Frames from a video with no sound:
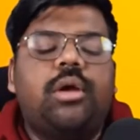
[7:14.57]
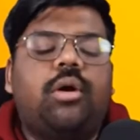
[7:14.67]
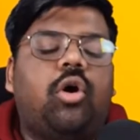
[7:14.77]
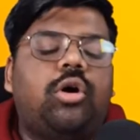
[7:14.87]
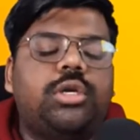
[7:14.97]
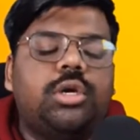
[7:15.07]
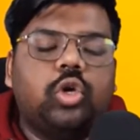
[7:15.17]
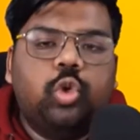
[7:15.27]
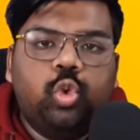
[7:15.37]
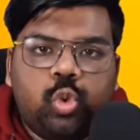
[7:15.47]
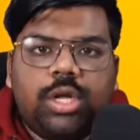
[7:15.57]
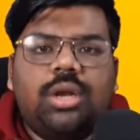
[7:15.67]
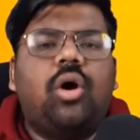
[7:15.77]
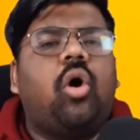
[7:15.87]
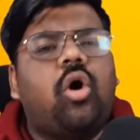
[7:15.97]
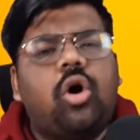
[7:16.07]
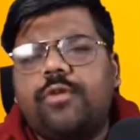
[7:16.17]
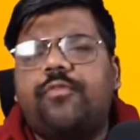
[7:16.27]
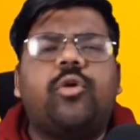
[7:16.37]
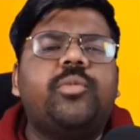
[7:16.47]
on Google, or
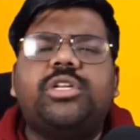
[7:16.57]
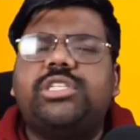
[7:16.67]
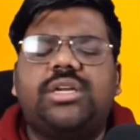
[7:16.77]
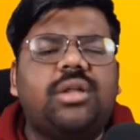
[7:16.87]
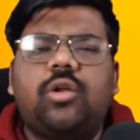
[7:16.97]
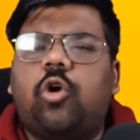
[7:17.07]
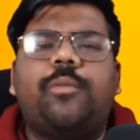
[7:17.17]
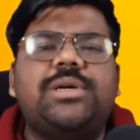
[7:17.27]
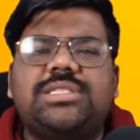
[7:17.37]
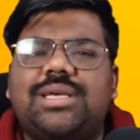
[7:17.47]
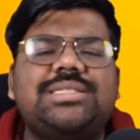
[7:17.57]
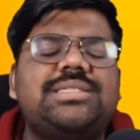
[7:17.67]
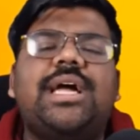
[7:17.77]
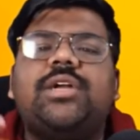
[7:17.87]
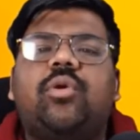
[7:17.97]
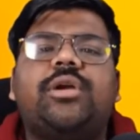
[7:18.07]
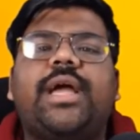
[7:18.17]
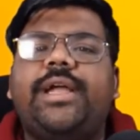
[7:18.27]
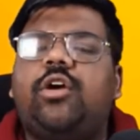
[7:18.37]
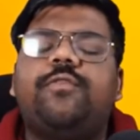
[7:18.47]
from your general common sense, that what
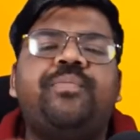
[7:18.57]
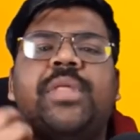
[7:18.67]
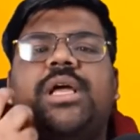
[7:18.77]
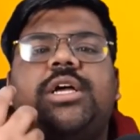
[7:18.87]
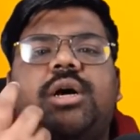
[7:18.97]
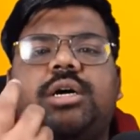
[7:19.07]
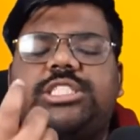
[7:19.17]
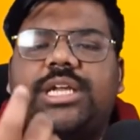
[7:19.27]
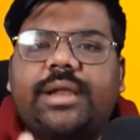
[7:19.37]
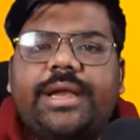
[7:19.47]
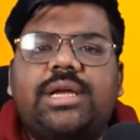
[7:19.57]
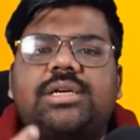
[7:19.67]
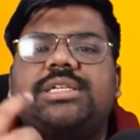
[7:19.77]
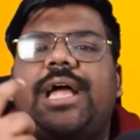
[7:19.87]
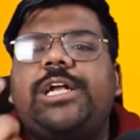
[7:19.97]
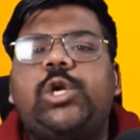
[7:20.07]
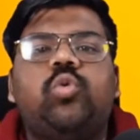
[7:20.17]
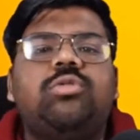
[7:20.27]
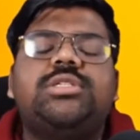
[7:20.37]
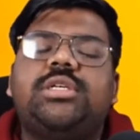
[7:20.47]
kind of generators and
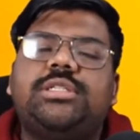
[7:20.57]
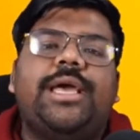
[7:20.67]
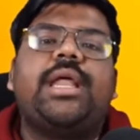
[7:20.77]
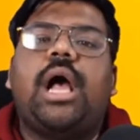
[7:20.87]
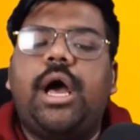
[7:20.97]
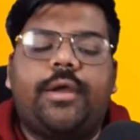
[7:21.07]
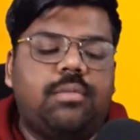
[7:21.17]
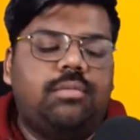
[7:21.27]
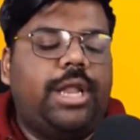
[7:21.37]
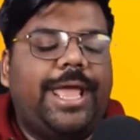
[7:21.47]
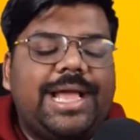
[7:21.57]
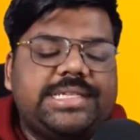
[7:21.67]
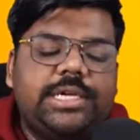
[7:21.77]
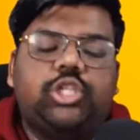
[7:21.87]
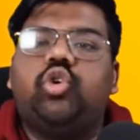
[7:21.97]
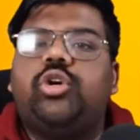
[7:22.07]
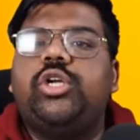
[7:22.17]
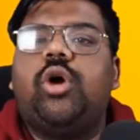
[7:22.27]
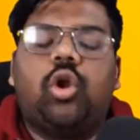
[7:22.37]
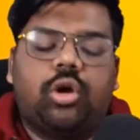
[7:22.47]
tools there are. Like I showed
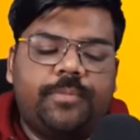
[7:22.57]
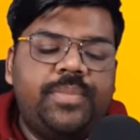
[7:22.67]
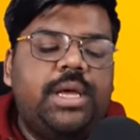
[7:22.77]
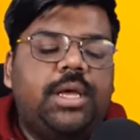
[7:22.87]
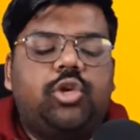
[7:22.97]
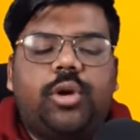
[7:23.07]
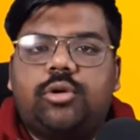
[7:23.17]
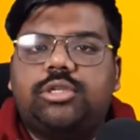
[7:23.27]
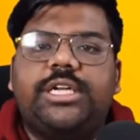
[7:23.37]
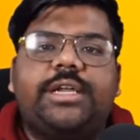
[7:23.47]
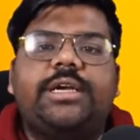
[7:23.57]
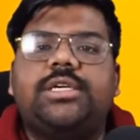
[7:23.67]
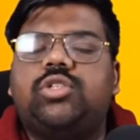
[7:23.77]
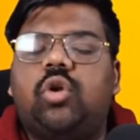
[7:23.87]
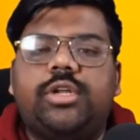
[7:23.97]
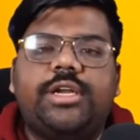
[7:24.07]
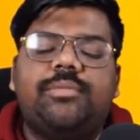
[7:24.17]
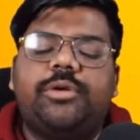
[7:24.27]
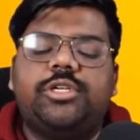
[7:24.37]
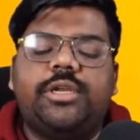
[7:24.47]
you a lot: QR code generators, lottery
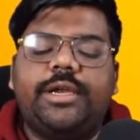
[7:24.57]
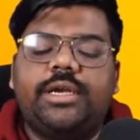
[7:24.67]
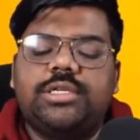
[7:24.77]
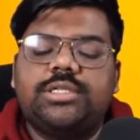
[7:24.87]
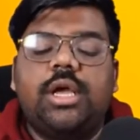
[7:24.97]
number generators,